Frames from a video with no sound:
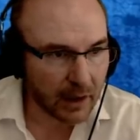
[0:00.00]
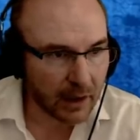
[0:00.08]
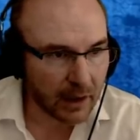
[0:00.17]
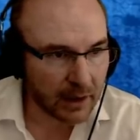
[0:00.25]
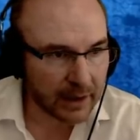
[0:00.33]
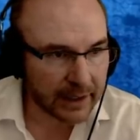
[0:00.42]

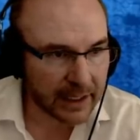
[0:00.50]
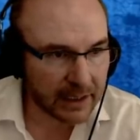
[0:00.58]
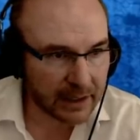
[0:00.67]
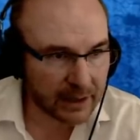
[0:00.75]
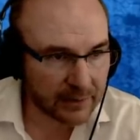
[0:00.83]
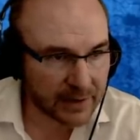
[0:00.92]
Uh,
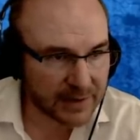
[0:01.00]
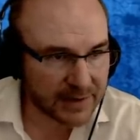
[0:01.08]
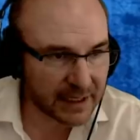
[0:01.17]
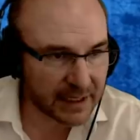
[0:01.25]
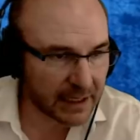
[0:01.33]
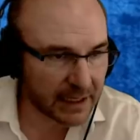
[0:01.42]
healing of the
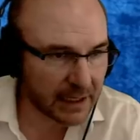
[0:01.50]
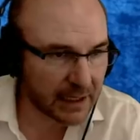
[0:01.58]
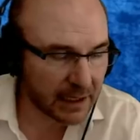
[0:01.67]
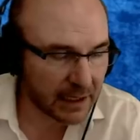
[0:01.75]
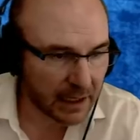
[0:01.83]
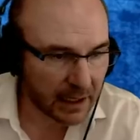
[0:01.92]

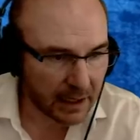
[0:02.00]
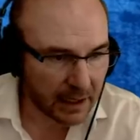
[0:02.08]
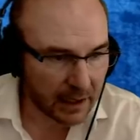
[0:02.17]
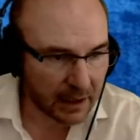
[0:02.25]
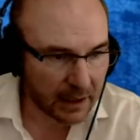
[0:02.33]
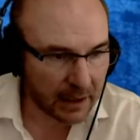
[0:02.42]
sick,
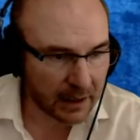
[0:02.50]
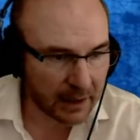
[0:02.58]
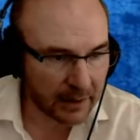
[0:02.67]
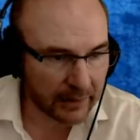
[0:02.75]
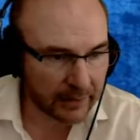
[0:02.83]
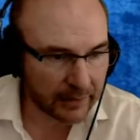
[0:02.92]

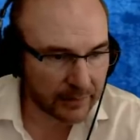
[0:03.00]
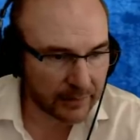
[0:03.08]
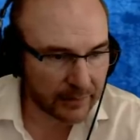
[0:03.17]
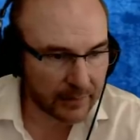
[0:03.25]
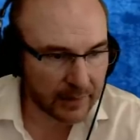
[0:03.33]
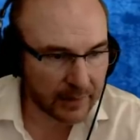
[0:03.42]
uh,
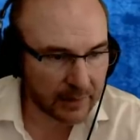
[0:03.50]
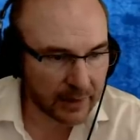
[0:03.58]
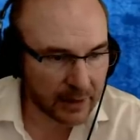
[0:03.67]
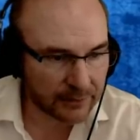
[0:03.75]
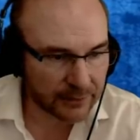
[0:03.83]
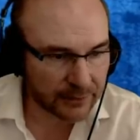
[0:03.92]

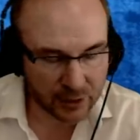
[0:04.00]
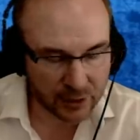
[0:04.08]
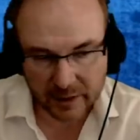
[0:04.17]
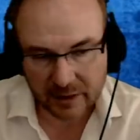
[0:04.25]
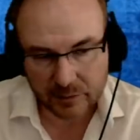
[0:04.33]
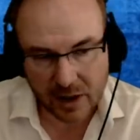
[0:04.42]

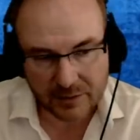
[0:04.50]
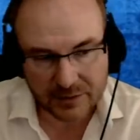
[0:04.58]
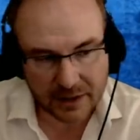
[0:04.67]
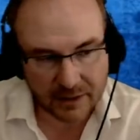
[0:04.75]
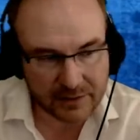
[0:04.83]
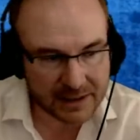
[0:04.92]
fulfillment of
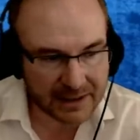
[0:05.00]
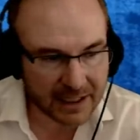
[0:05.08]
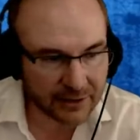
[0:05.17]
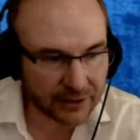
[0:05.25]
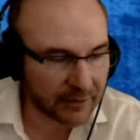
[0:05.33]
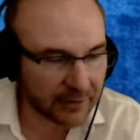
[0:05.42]
prophecy of
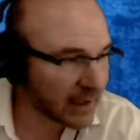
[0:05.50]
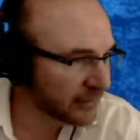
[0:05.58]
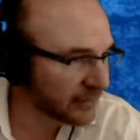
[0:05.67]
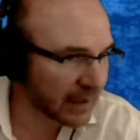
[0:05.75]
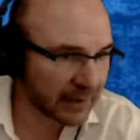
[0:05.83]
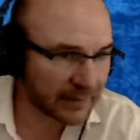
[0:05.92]
Isaiah
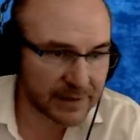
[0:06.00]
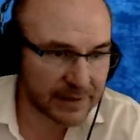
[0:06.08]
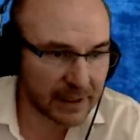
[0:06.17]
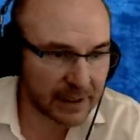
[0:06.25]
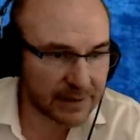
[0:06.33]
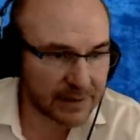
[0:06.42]
thirty-five, five to
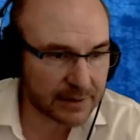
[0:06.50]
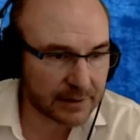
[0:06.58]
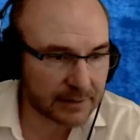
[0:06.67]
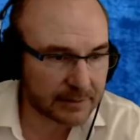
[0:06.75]
six.